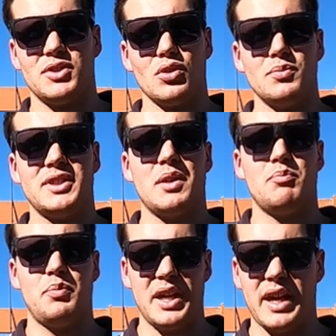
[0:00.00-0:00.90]
absorbs their
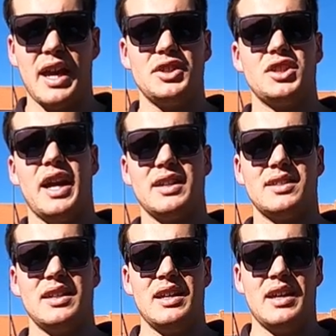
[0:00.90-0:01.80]
big head
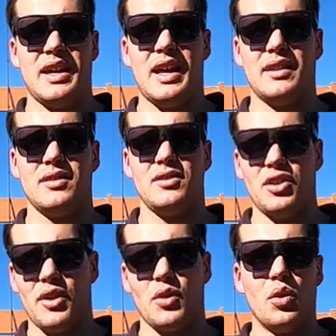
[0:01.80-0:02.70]
shakes, and
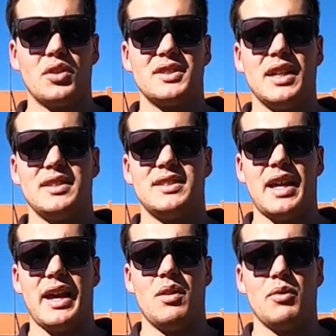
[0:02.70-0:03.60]
you know, the hooks tend to
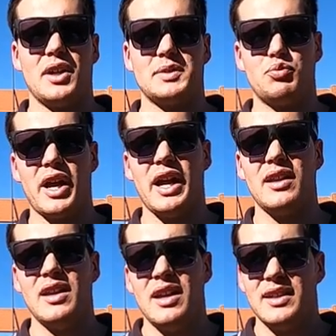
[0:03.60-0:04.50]
stay in, whereas
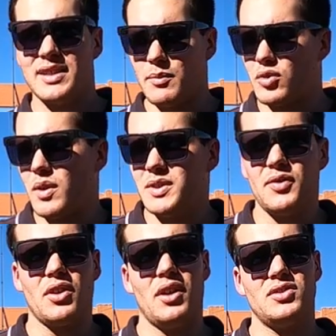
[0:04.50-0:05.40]
braid, sometimes
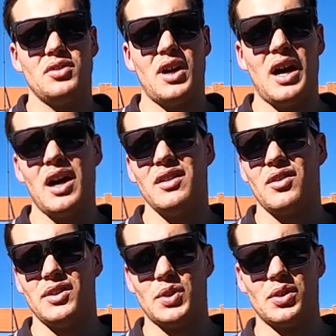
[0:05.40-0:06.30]
if you go too hard,
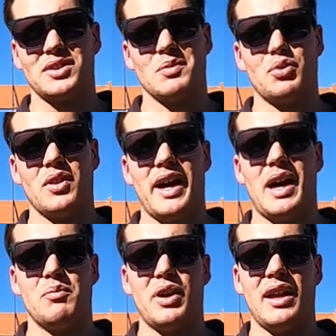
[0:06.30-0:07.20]
those hooks can pull
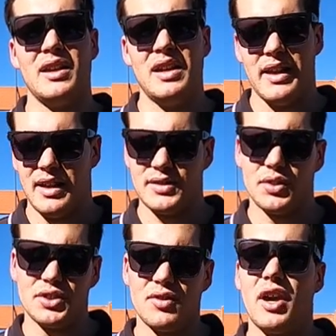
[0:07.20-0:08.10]
out, but as
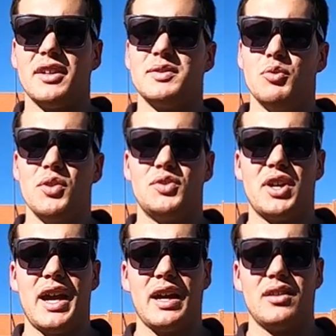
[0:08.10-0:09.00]
long as you run a smooth
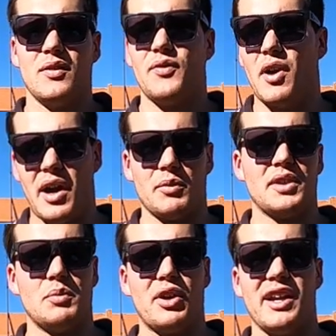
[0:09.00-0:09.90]
drag, you're fine
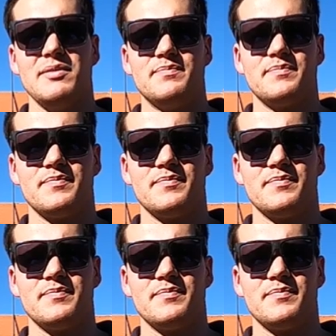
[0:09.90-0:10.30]
with the braid.